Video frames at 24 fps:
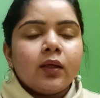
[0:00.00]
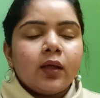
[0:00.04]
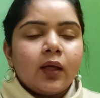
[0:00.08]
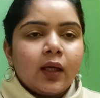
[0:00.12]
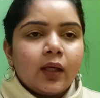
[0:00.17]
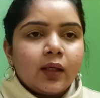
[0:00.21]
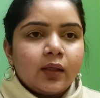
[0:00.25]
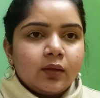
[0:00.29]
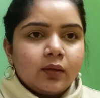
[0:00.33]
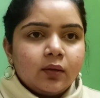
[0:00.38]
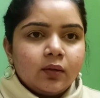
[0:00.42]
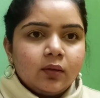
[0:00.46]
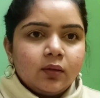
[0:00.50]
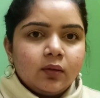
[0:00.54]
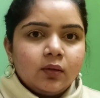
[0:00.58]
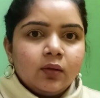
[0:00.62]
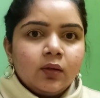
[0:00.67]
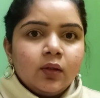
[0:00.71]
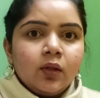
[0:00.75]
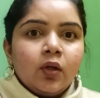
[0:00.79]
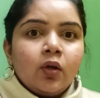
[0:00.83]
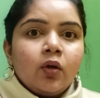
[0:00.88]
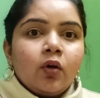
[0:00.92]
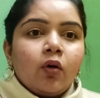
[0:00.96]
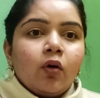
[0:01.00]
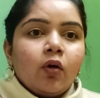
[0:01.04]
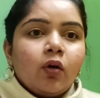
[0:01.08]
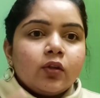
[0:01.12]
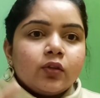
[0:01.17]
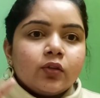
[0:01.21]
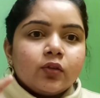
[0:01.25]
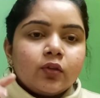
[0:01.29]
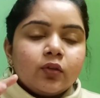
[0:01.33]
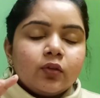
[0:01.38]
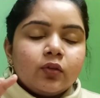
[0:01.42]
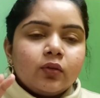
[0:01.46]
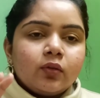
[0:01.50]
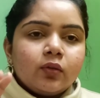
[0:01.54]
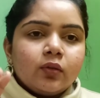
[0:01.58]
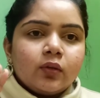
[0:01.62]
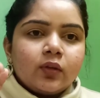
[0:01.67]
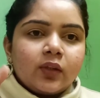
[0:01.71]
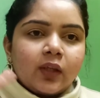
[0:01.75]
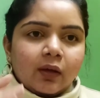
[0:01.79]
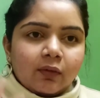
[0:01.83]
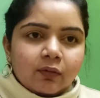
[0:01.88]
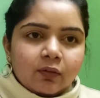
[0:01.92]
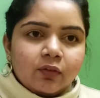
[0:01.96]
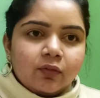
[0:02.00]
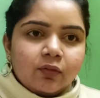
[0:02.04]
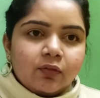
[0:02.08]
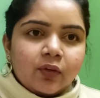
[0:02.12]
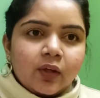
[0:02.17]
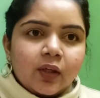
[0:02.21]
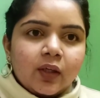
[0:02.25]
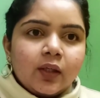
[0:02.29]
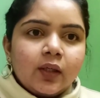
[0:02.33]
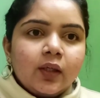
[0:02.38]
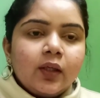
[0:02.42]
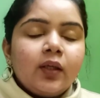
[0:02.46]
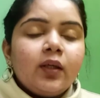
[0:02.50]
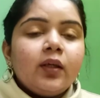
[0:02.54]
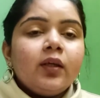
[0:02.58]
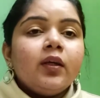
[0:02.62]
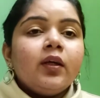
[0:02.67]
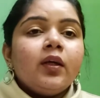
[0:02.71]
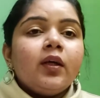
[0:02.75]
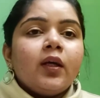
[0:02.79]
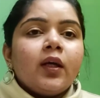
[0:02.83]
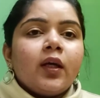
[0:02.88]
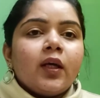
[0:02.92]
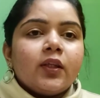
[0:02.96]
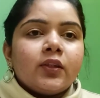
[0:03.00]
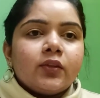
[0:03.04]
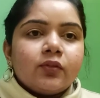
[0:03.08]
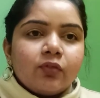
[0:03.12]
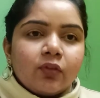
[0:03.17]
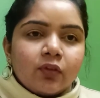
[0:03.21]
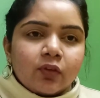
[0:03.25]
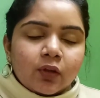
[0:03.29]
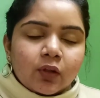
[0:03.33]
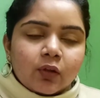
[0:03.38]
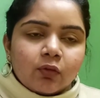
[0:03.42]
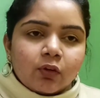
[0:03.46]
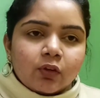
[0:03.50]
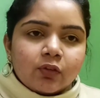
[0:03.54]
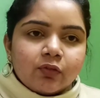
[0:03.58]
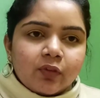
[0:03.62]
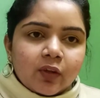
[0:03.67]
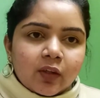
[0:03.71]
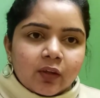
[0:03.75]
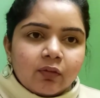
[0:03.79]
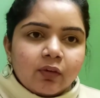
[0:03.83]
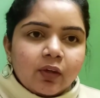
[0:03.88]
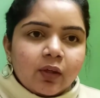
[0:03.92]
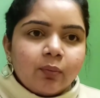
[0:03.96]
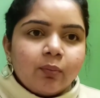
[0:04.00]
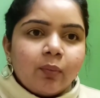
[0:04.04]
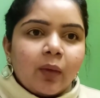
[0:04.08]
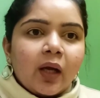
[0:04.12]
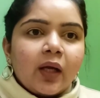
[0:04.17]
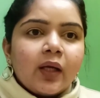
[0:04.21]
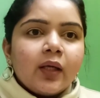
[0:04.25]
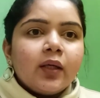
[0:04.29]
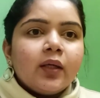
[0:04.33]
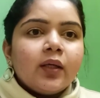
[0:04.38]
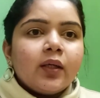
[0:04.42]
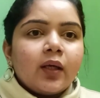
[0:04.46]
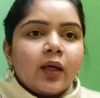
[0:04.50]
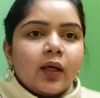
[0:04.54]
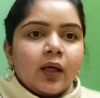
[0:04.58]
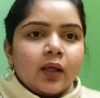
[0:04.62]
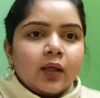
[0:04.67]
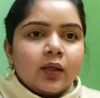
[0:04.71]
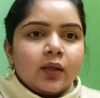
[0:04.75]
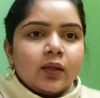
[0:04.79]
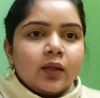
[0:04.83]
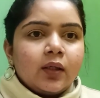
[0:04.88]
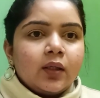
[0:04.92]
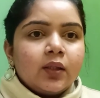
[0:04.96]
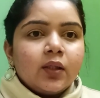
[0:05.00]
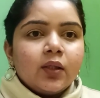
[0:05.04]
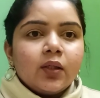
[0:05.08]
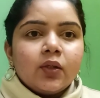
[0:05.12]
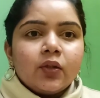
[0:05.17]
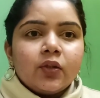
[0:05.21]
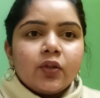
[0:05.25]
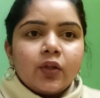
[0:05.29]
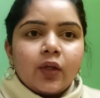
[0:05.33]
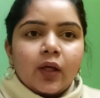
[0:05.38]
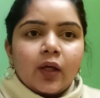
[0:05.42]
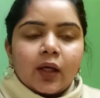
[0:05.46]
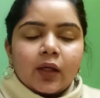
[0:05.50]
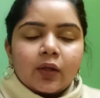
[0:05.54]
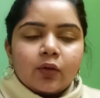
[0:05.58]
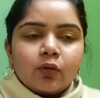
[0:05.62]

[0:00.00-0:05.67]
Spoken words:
and also travel friendly, it was very very mild and it didn't react